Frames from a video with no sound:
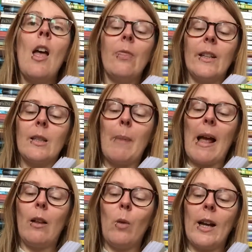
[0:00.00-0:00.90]
The
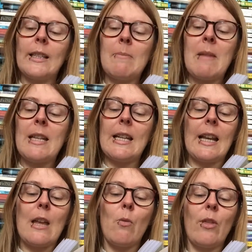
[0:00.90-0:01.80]
spell worked
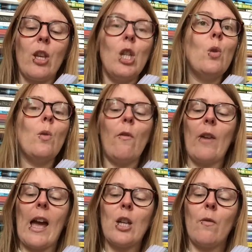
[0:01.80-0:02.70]
immediately with the usual
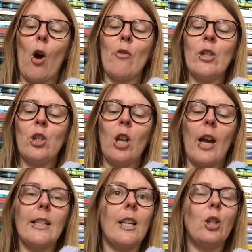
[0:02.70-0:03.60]
flash of orange
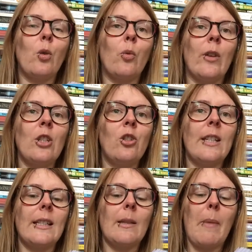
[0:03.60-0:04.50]
light as Cringe
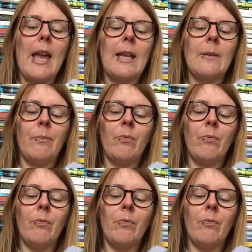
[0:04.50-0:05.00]
disappeared.